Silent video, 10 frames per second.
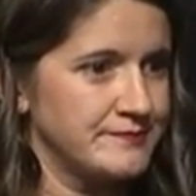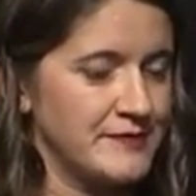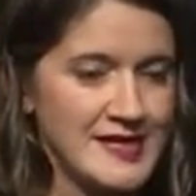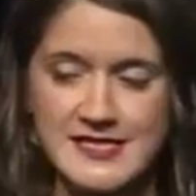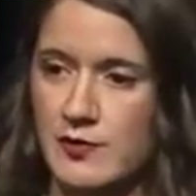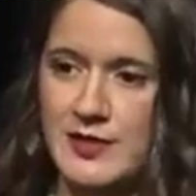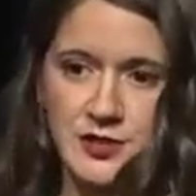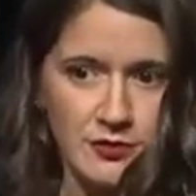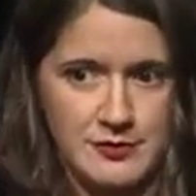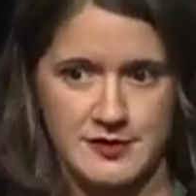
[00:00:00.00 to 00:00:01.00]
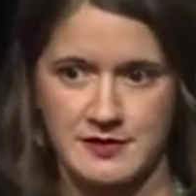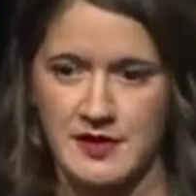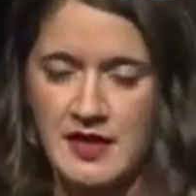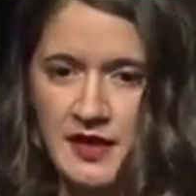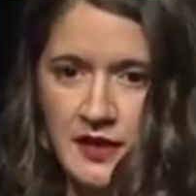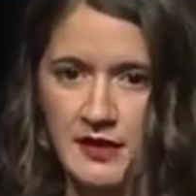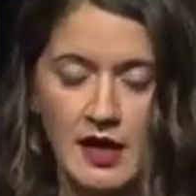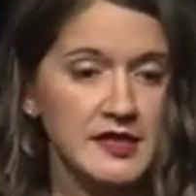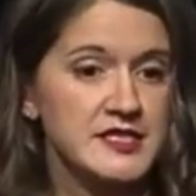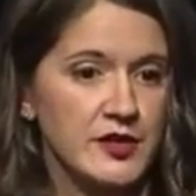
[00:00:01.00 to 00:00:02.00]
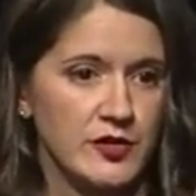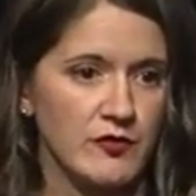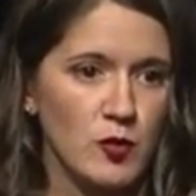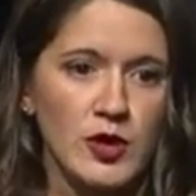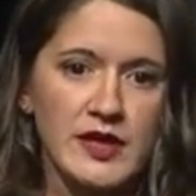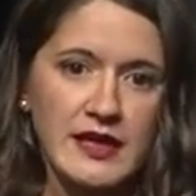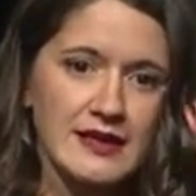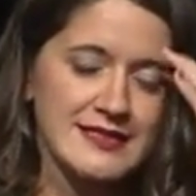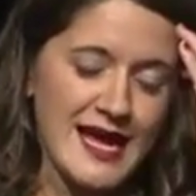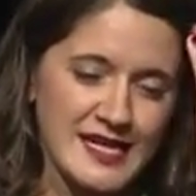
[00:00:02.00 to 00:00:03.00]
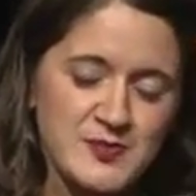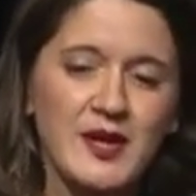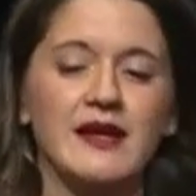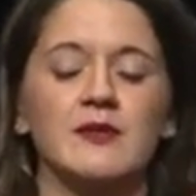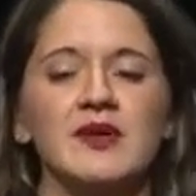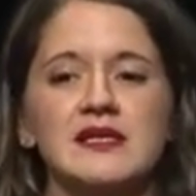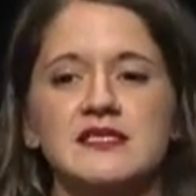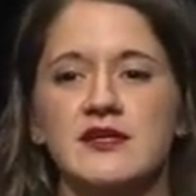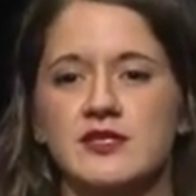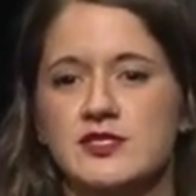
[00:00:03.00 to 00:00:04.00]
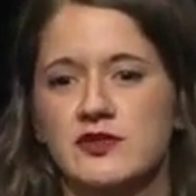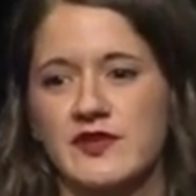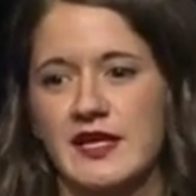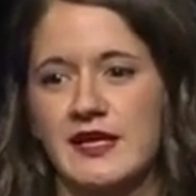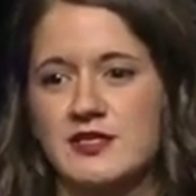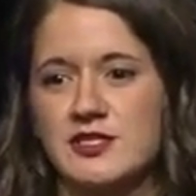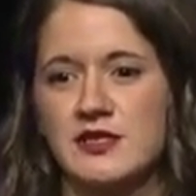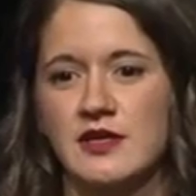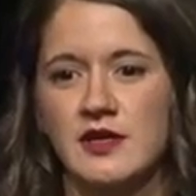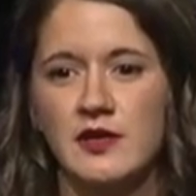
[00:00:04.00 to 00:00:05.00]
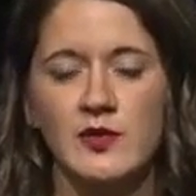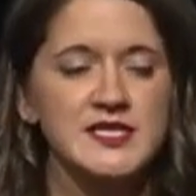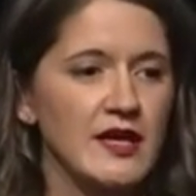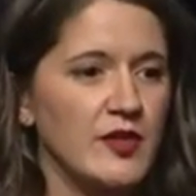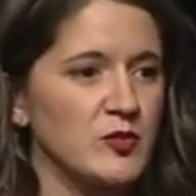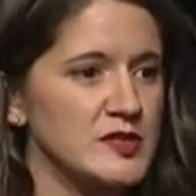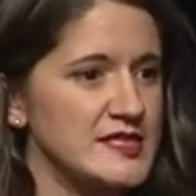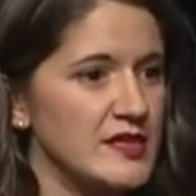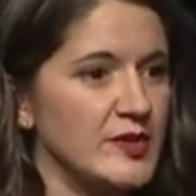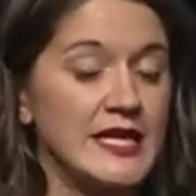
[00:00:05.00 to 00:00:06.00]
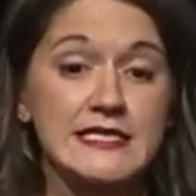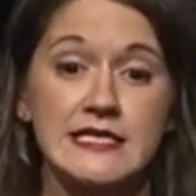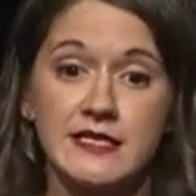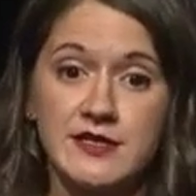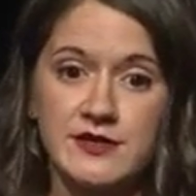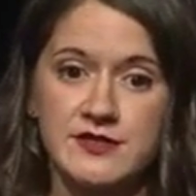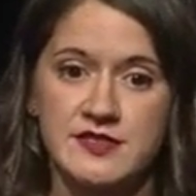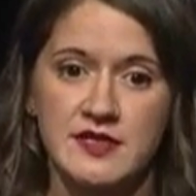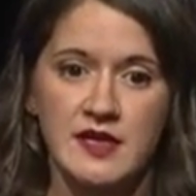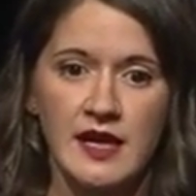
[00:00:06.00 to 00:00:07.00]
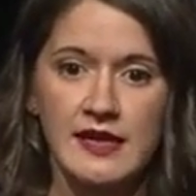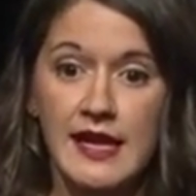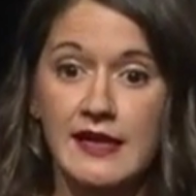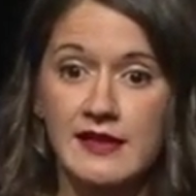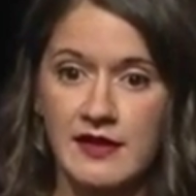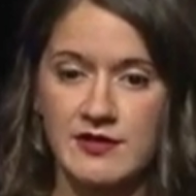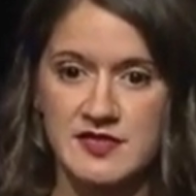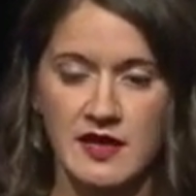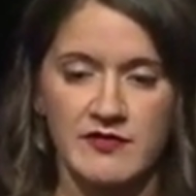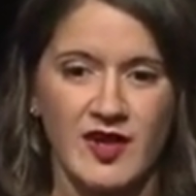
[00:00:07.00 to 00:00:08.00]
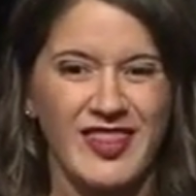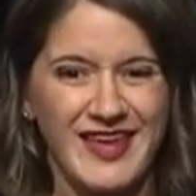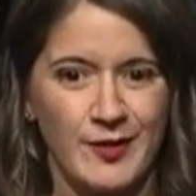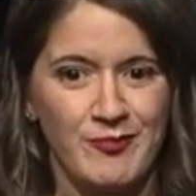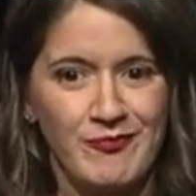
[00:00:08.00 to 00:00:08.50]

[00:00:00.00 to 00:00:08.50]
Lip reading: I say we don't. Not until they're of working and tax-paying and military-serving age. We tell them we'll see them in 18 years, and getting there is kind of on them.